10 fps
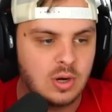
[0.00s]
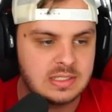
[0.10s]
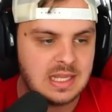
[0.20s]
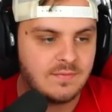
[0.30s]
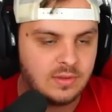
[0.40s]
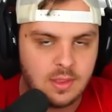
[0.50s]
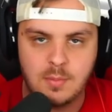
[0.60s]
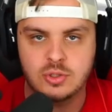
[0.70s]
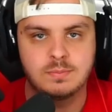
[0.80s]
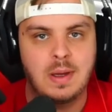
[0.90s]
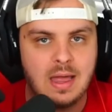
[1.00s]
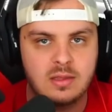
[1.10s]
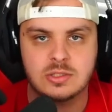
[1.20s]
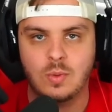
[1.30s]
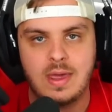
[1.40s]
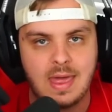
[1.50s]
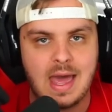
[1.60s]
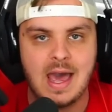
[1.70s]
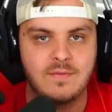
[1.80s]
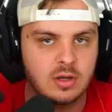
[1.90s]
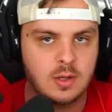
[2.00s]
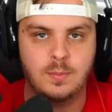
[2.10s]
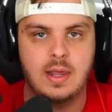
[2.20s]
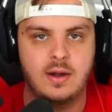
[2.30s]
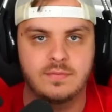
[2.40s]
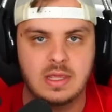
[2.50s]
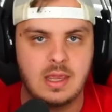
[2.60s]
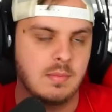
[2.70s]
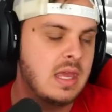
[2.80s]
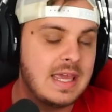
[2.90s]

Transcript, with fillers: is definitely the most balanced way to have a competitive game.